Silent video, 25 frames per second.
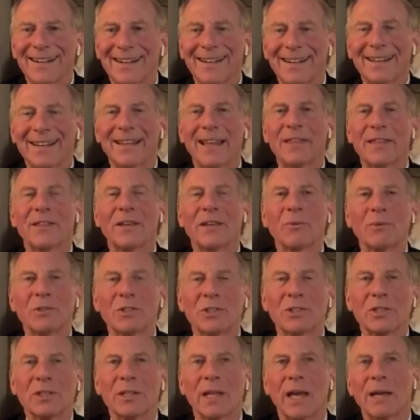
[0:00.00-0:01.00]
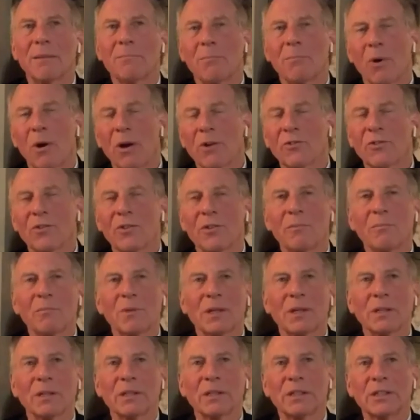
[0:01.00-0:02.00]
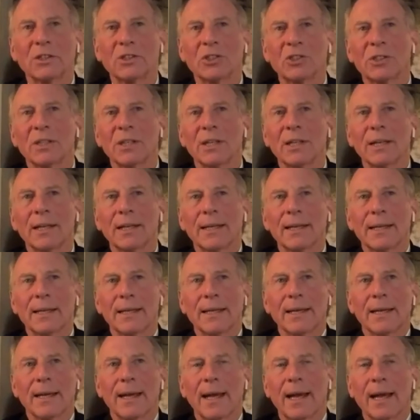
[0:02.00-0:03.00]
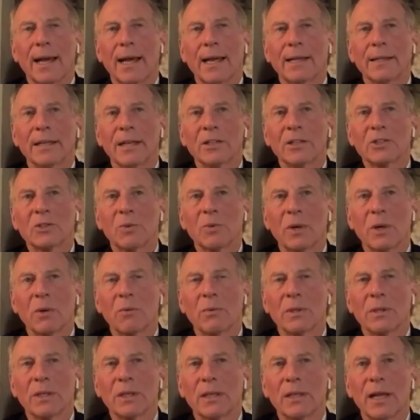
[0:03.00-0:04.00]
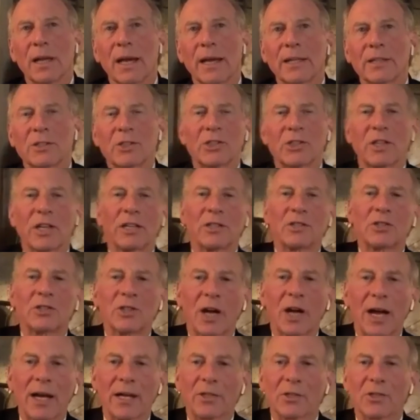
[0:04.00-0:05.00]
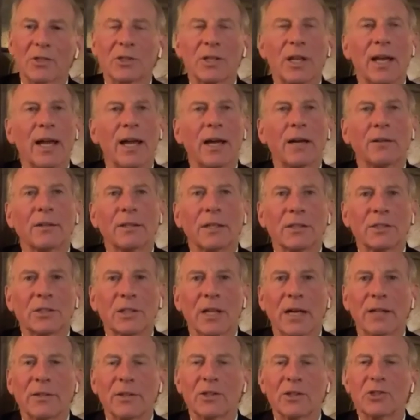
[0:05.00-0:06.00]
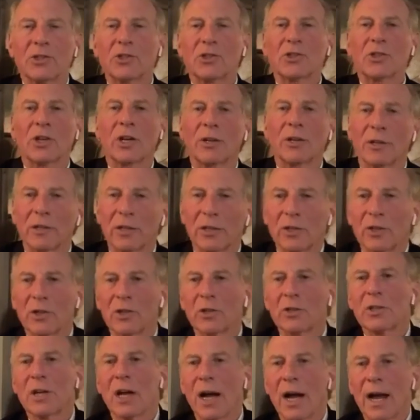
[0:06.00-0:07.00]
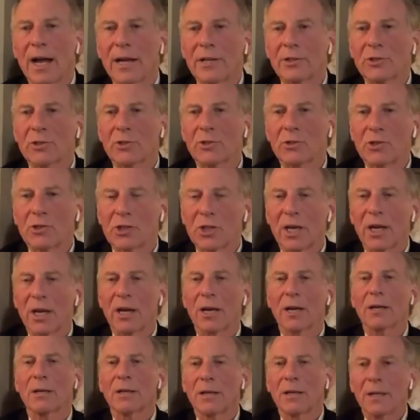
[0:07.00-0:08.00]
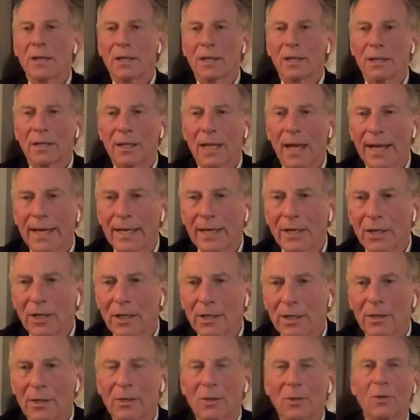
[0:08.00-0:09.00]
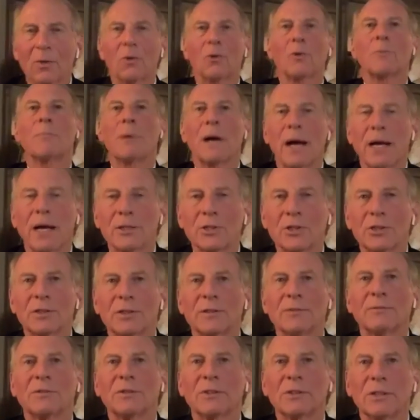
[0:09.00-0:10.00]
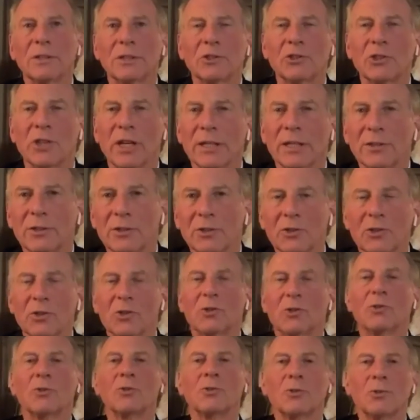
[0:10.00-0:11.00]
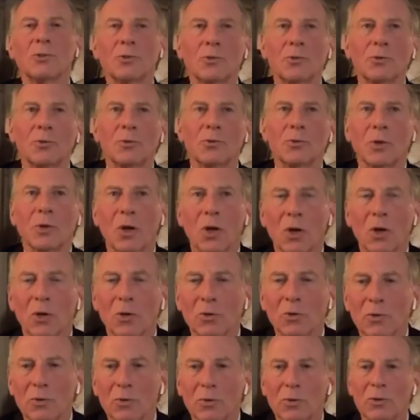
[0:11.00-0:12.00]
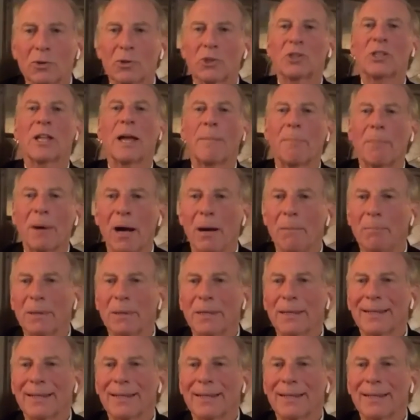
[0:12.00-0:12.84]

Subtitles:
And I think we see that in parts of the Middle East and elsewhere. When the United States dials down, it's not necessarily good guys who share or positive agendas who step up.